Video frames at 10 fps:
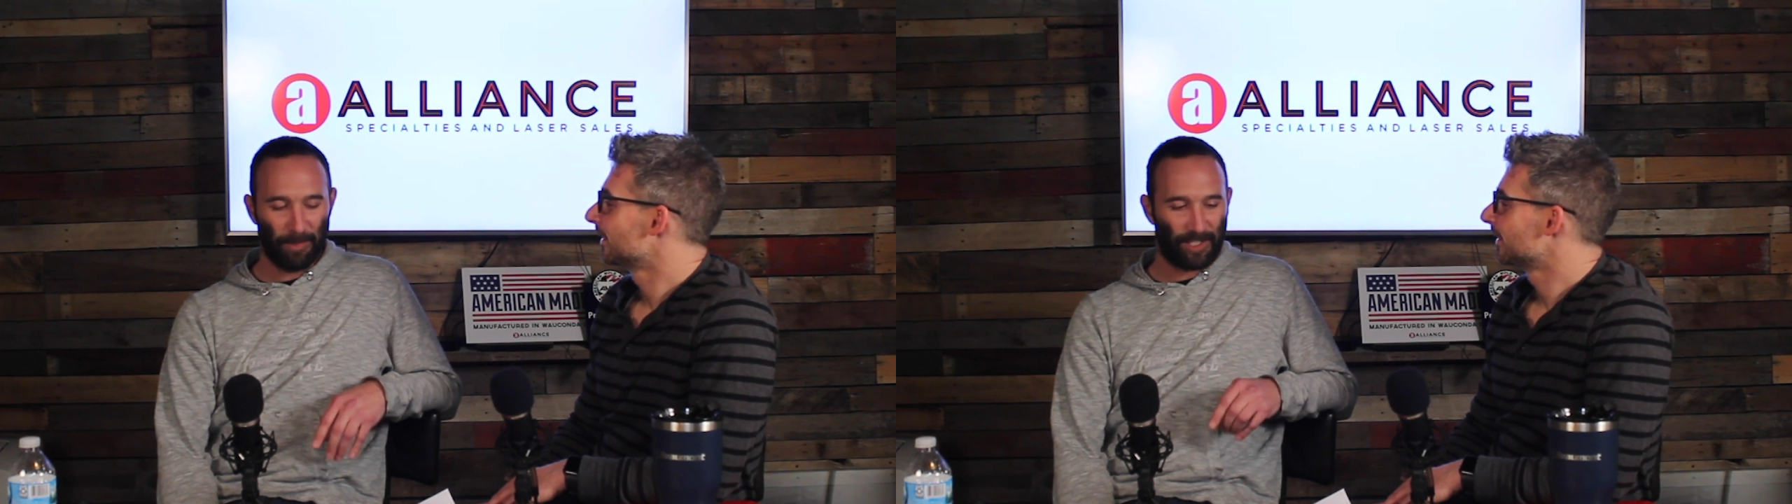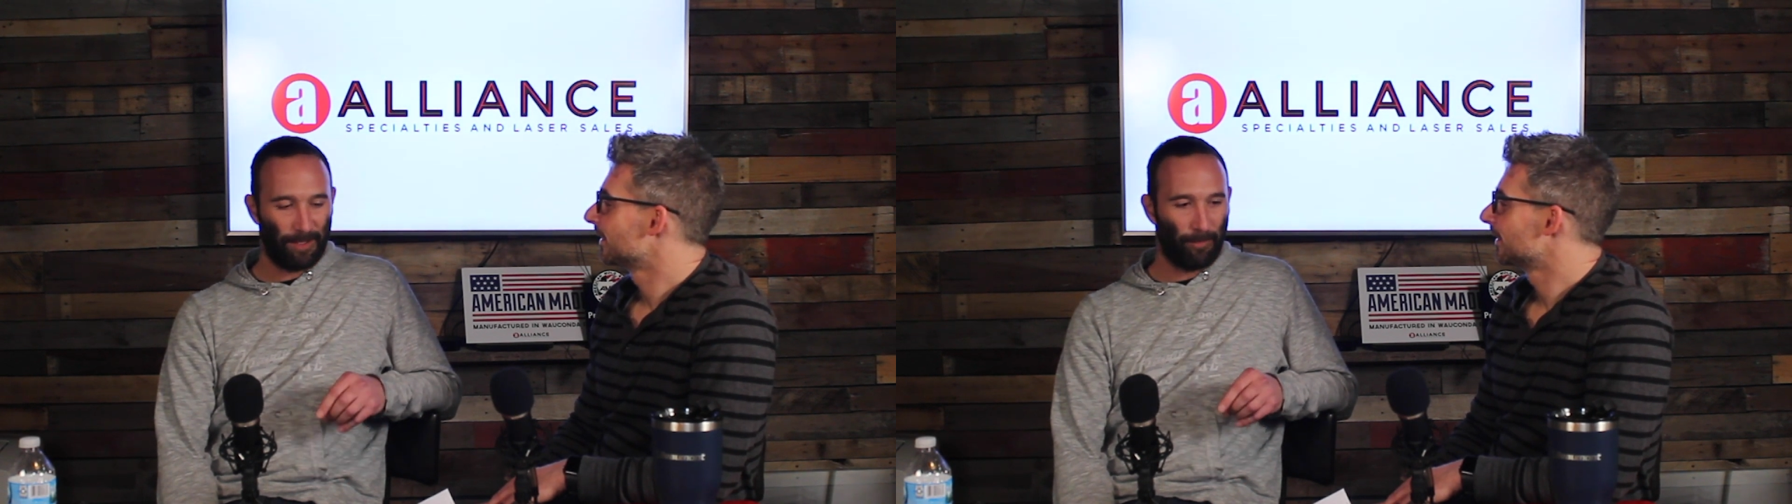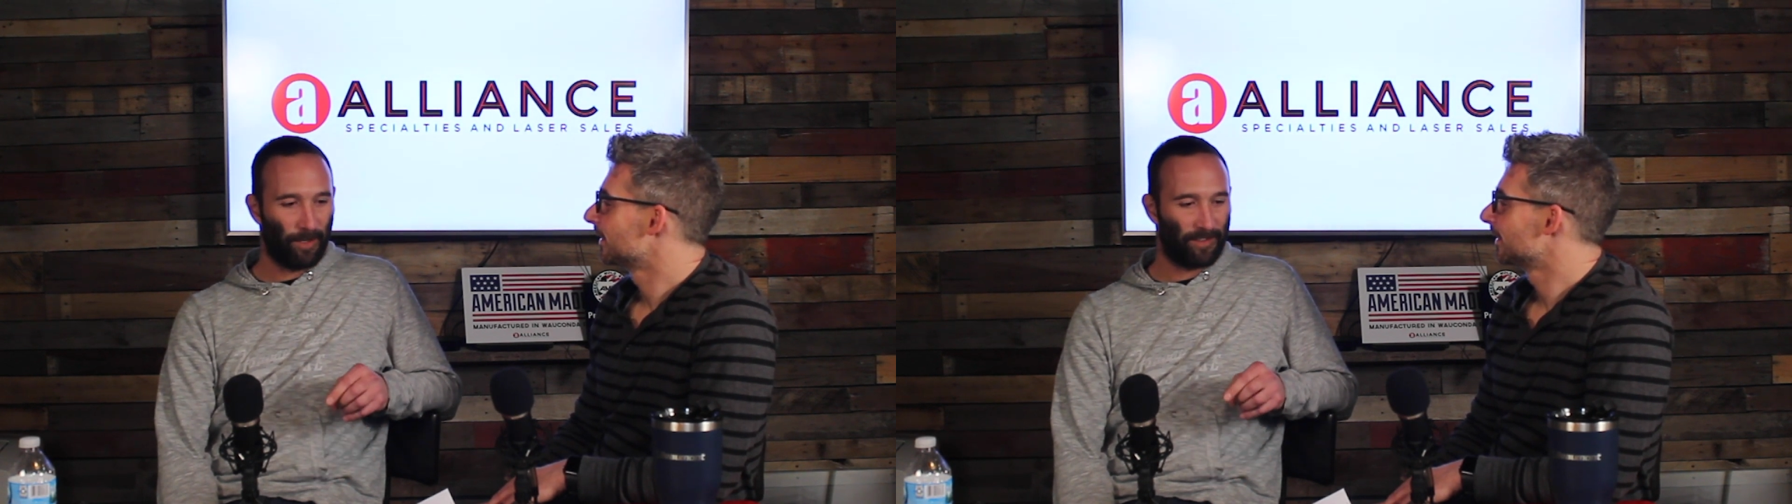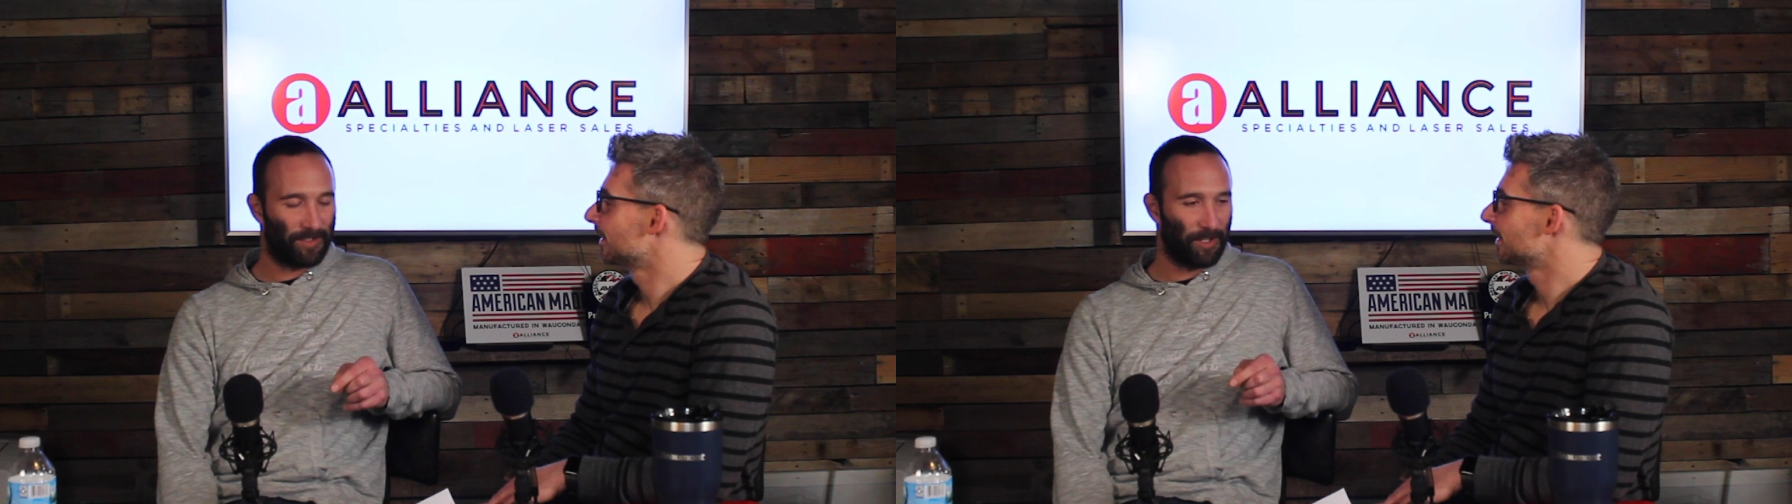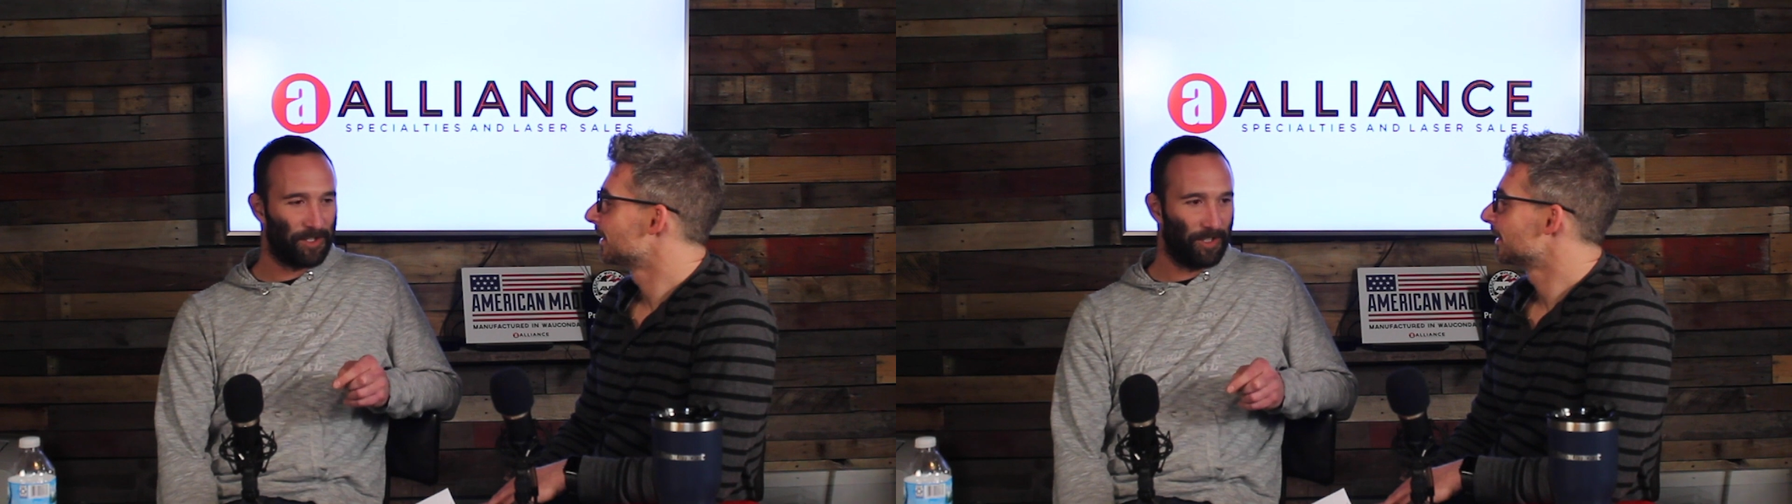much anymore at the
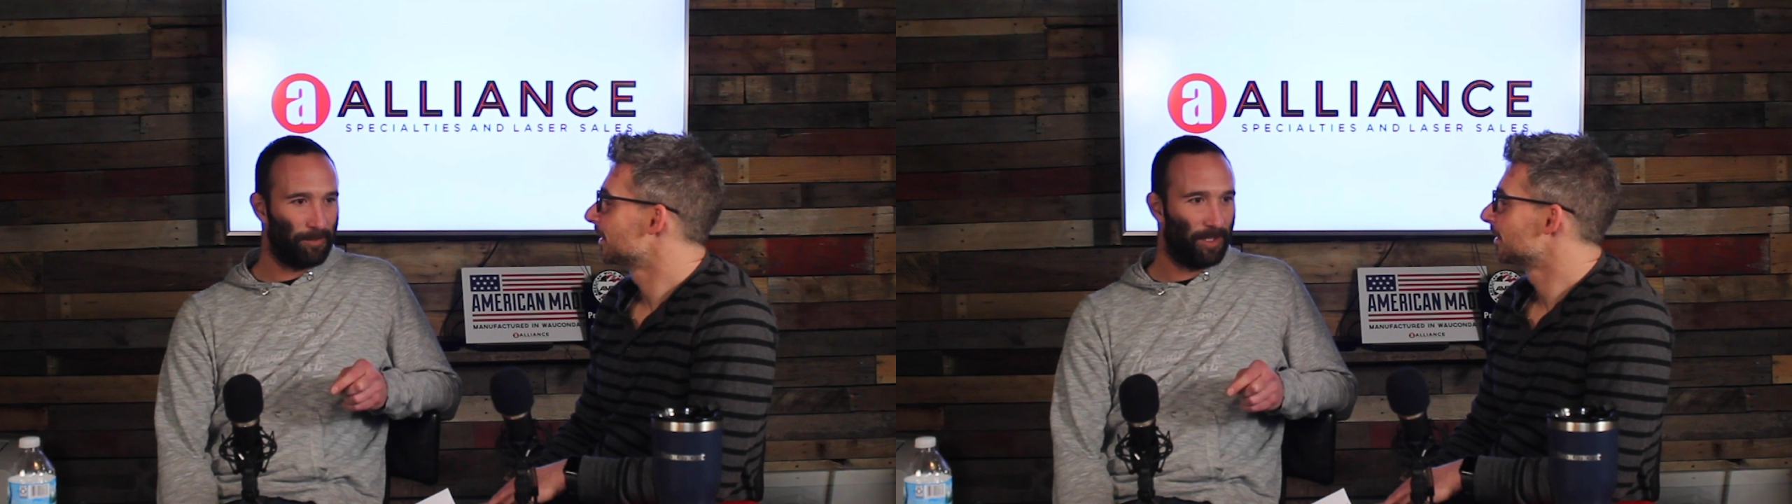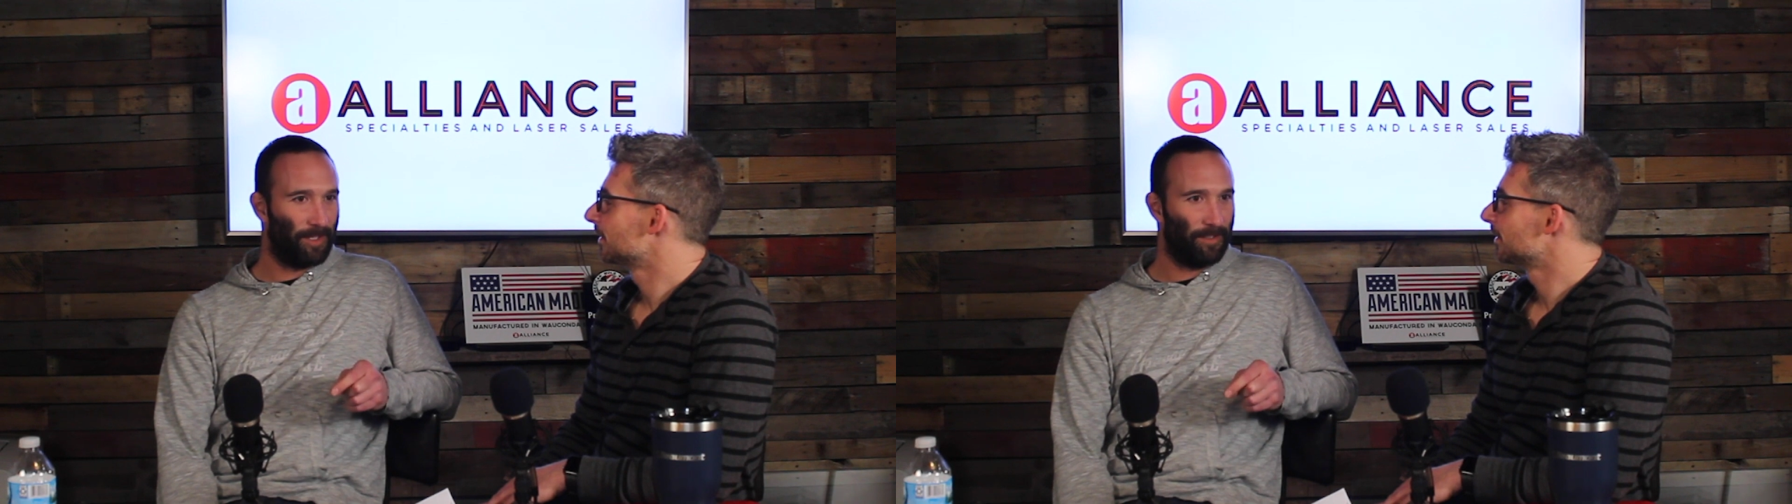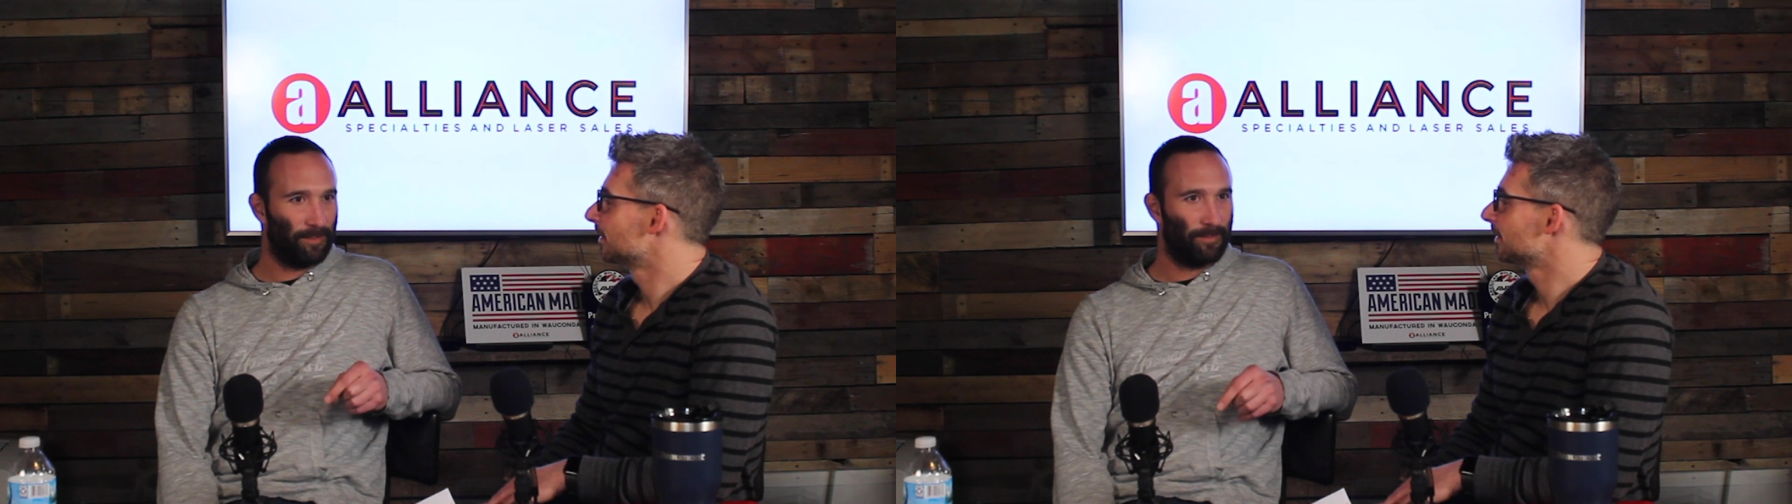surgery, but